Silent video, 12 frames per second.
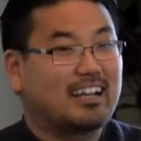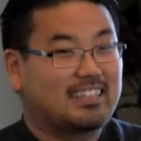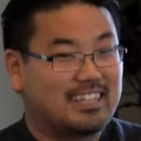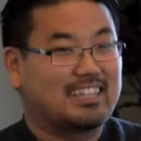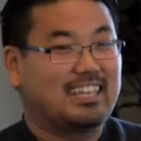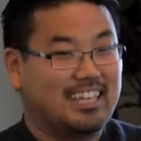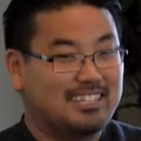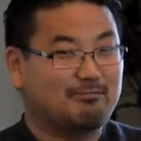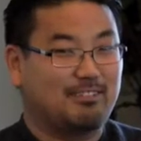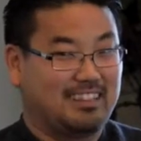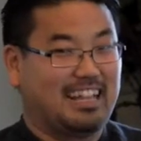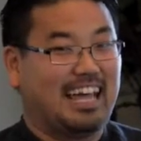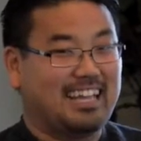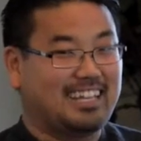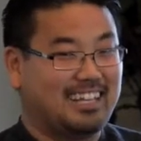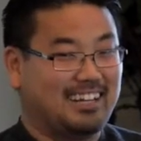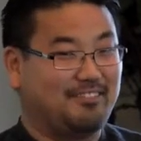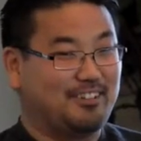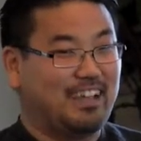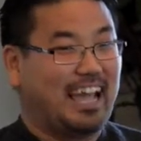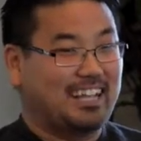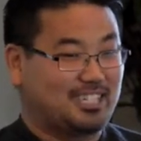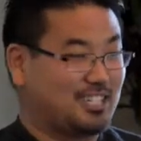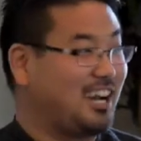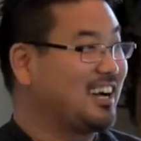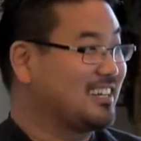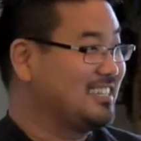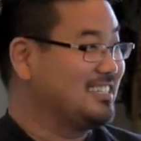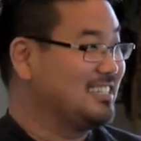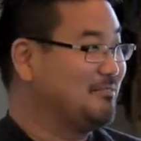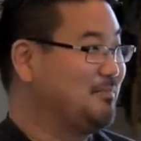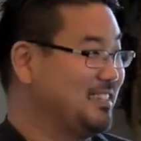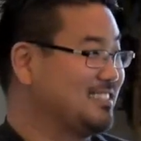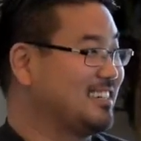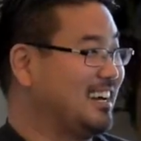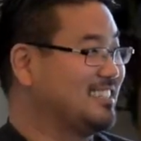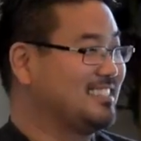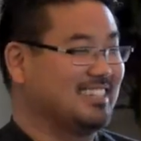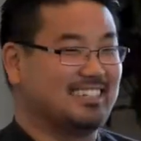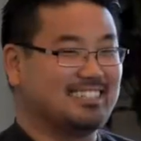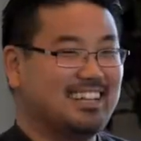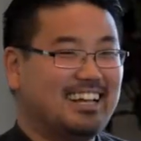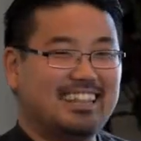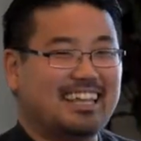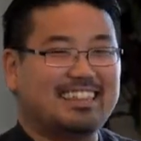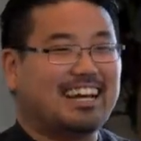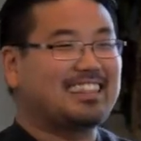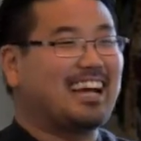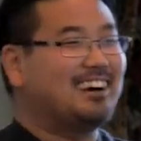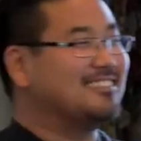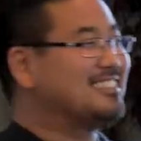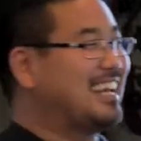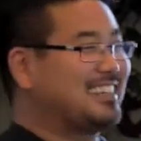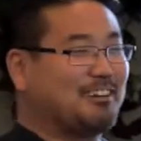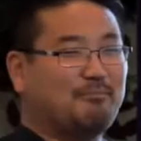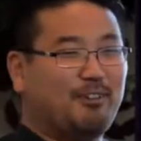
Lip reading: the kids will like it if you add chocolate dipping sauces. They thought that was like the